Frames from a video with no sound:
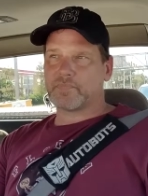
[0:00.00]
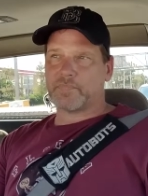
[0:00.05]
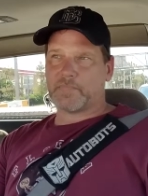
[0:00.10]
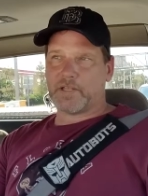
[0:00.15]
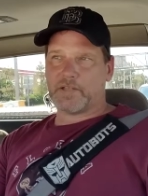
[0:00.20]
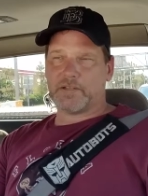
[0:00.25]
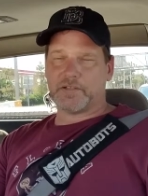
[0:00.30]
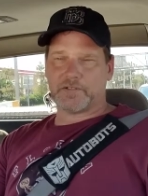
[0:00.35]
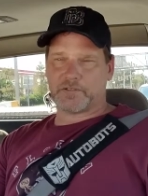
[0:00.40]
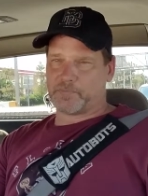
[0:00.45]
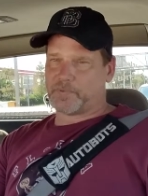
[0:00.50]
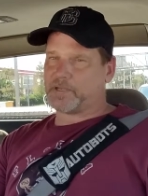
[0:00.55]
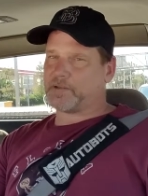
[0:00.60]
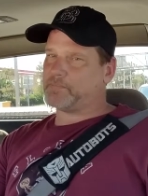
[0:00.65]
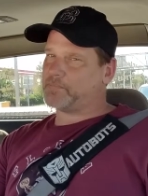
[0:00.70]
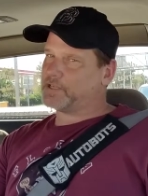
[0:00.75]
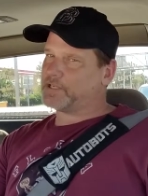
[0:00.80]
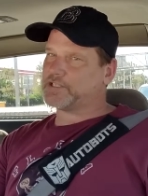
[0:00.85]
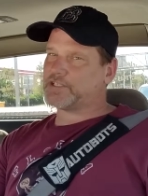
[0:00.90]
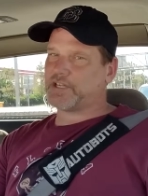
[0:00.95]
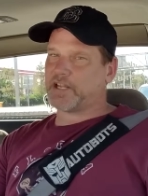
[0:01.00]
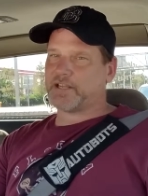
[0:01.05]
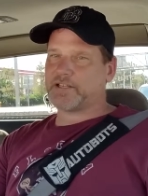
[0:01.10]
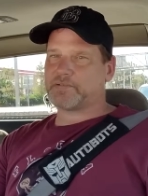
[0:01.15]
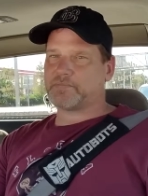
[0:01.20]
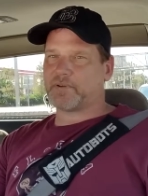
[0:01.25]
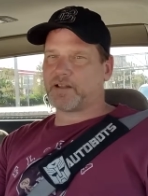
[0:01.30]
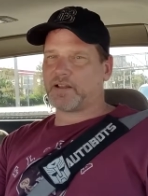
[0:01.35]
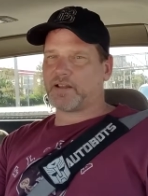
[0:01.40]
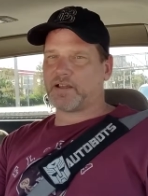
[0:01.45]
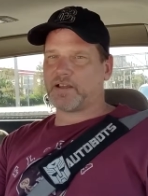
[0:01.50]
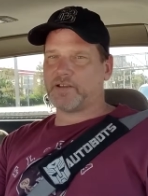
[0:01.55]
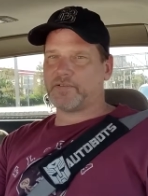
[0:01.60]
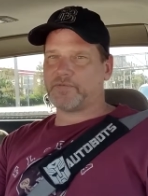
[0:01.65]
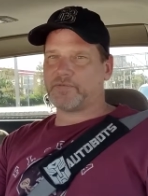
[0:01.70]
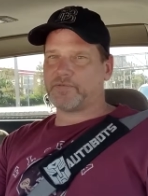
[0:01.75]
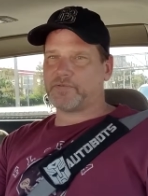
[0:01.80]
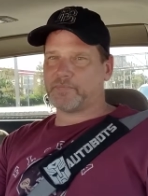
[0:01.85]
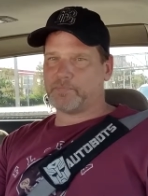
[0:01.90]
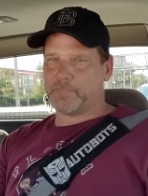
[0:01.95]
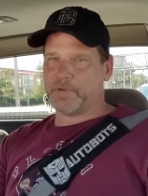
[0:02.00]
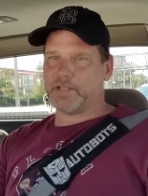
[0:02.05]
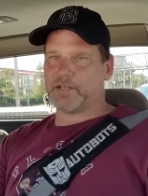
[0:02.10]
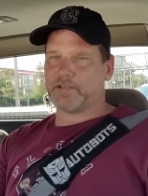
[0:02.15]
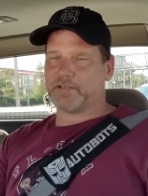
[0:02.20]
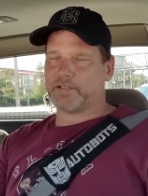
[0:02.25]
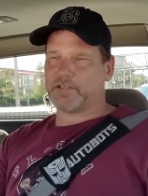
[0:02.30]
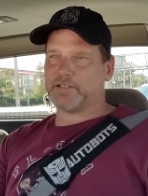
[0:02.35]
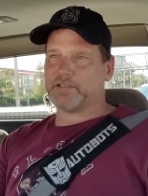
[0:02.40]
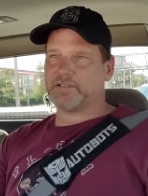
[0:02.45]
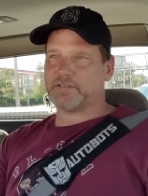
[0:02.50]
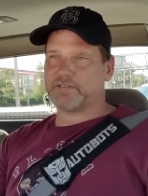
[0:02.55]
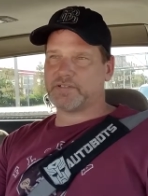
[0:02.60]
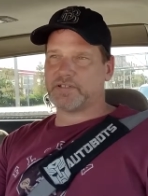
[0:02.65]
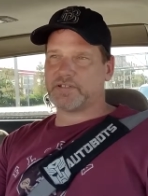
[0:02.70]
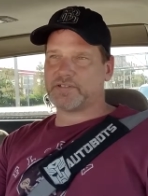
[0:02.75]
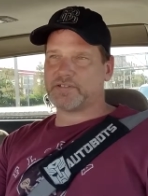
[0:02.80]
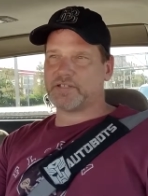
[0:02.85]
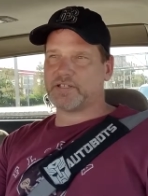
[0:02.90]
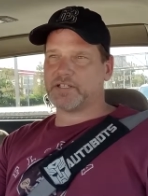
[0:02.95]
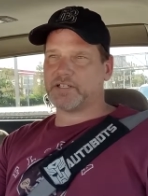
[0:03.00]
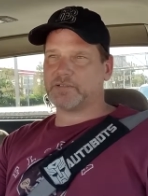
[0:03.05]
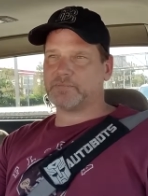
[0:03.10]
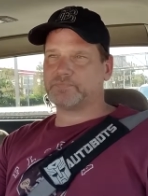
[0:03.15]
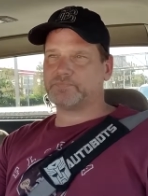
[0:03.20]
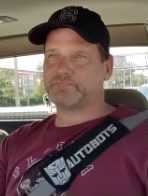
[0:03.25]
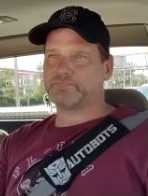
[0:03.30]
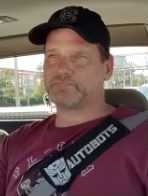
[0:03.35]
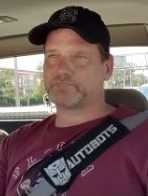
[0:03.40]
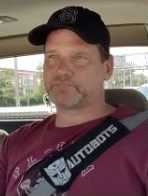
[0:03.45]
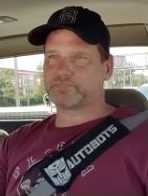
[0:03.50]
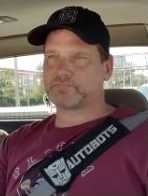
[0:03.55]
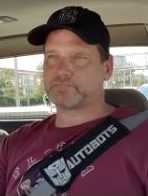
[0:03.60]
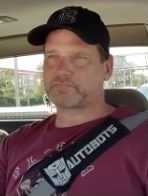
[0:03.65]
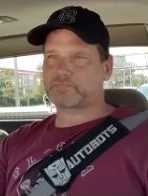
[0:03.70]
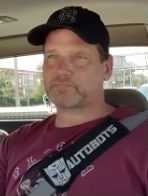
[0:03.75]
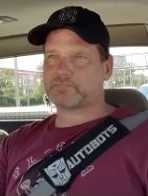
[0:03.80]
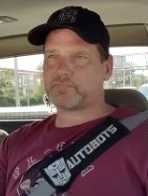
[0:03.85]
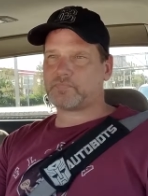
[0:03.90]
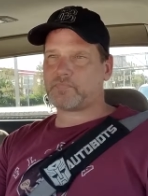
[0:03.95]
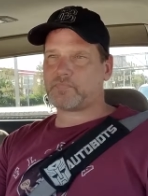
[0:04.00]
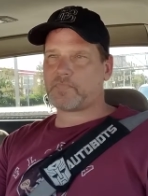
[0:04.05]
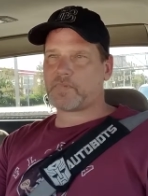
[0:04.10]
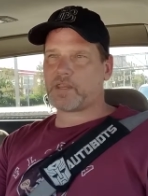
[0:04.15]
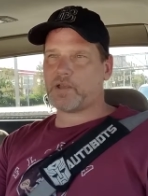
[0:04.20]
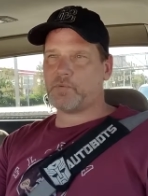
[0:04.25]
And there's been a big change in my life mentally since then,